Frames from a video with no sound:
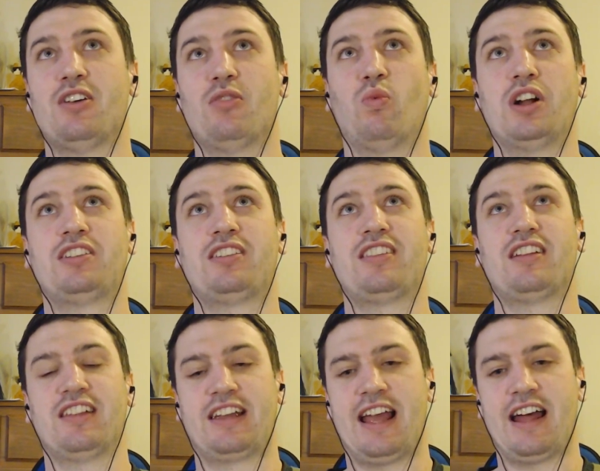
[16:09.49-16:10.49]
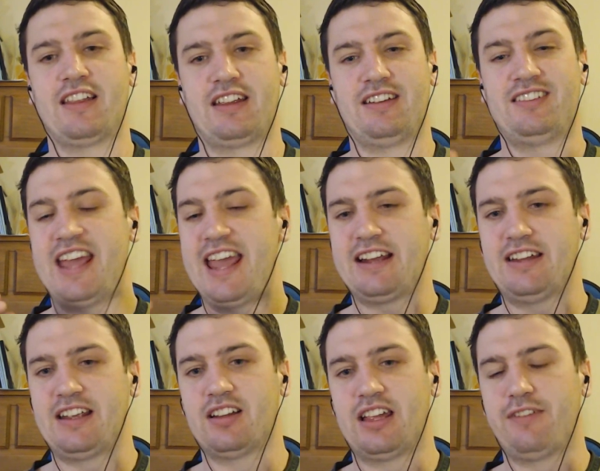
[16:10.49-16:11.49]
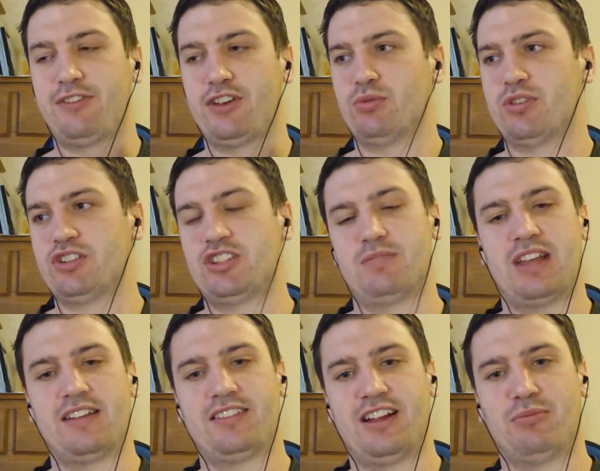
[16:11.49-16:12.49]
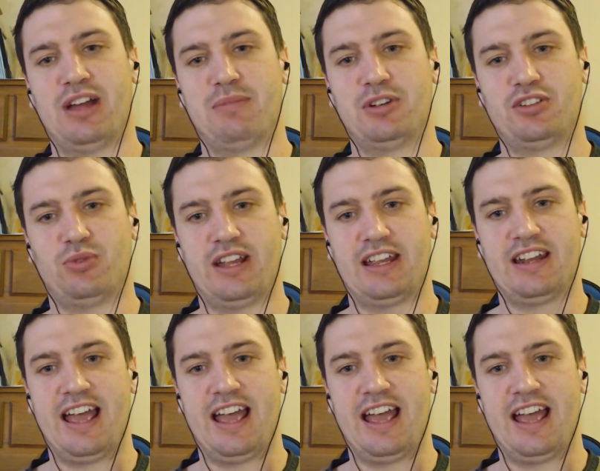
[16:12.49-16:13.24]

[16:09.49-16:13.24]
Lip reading: What's the legality technically if you were to ship that somewhere between